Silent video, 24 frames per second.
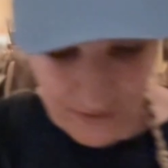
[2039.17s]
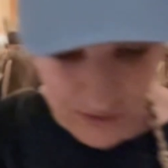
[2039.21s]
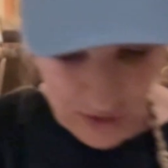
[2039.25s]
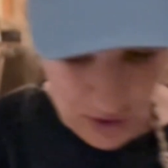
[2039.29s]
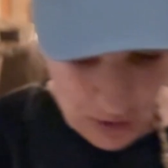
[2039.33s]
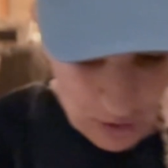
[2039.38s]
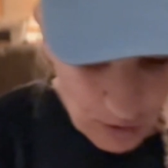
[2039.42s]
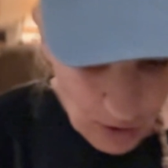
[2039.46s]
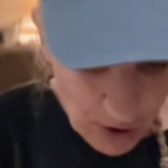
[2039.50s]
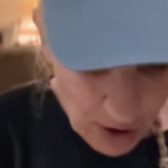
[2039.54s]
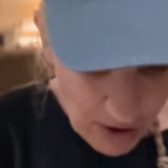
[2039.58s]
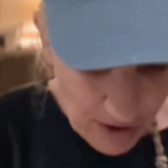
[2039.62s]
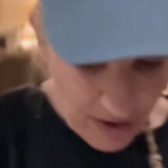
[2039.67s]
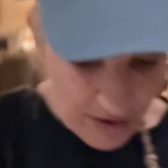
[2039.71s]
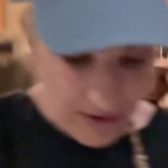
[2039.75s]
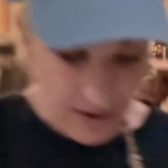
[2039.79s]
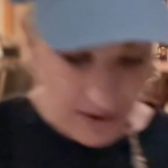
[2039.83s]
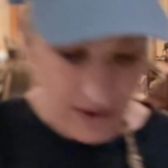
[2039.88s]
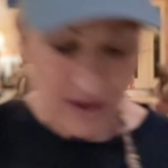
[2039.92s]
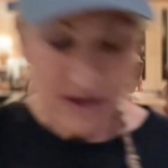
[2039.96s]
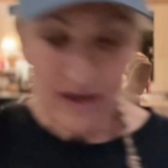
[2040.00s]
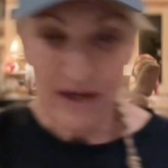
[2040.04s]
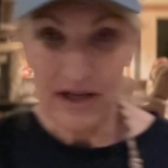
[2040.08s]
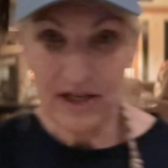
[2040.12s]
you
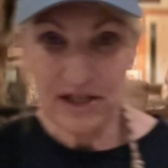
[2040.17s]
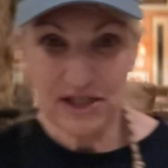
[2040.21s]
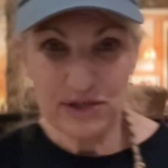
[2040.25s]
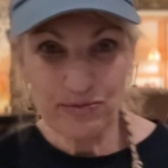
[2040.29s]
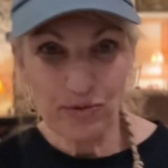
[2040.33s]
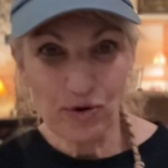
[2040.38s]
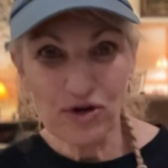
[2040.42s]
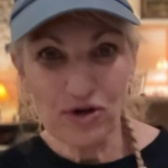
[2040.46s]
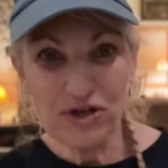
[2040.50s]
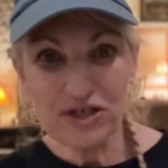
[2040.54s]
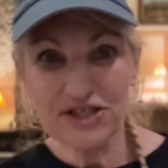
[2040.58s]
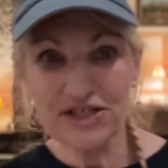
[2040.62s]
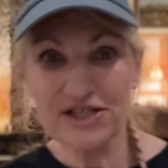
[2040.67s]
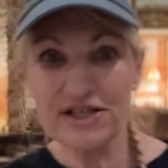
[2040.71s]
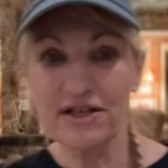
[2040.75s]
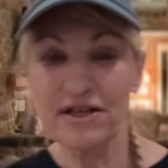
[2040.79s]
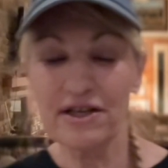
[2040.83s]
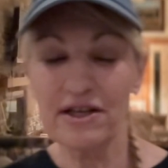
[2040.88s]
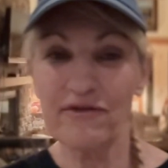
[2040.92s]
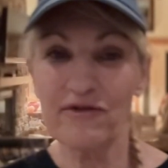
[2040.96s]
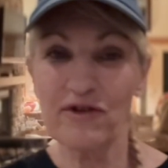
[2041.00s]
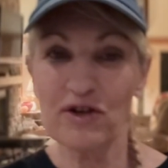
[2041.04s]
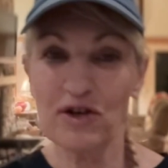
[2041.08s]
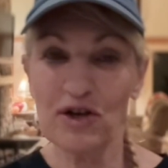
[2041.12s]
are in sports,
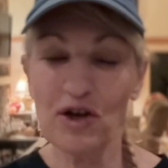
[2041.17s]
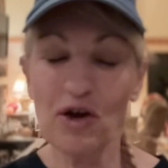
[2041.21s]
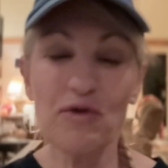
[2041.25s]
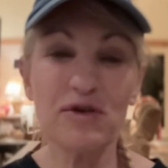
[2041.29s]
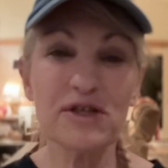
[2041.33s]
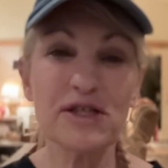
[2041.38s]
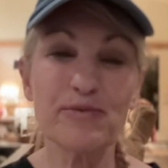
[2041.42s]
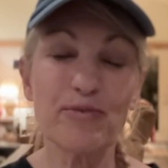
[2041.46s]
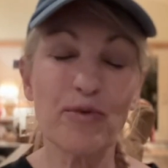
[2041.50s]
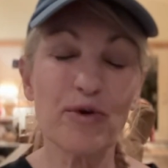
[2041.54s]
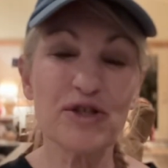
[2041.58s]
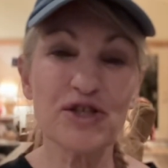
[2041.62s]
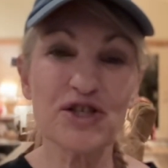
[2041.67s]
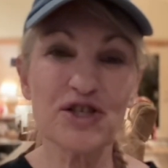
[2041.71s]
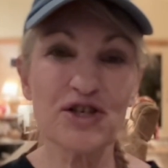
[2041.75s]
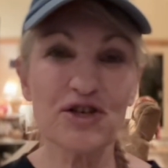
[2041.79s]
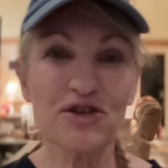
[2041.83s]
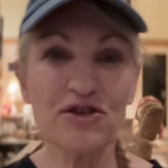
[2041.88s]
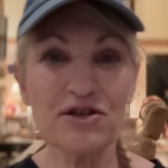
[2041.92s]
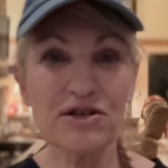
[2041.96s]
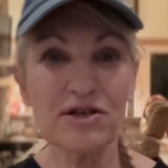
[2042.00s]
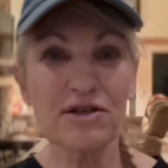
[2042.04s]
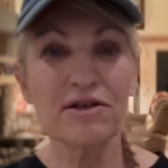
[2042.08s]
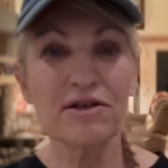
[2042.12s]
if you know a sportster,